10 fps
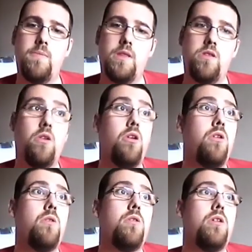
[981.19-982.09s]

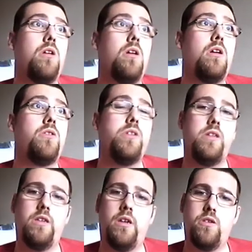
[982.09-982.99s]
So see
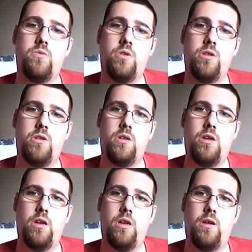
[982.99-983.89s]
you in the next one.
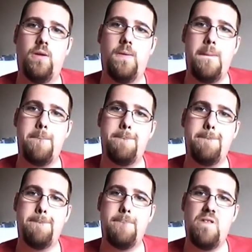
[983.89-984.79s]

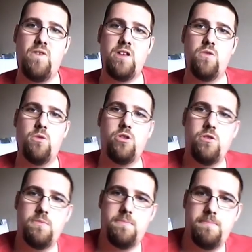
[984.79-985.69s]
Thanks for watching.